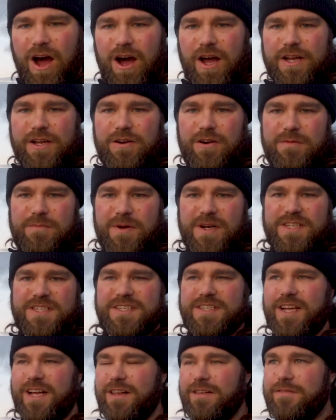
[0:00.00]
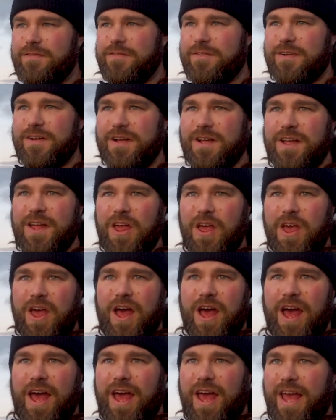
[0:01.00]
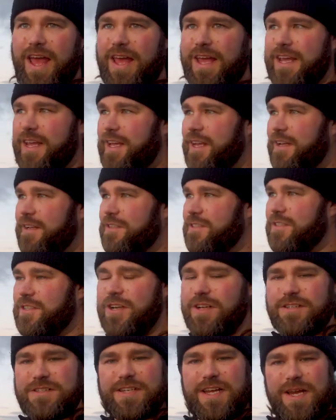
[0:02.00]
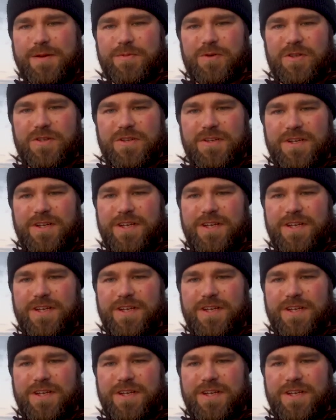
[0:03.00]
I got myself a turntable.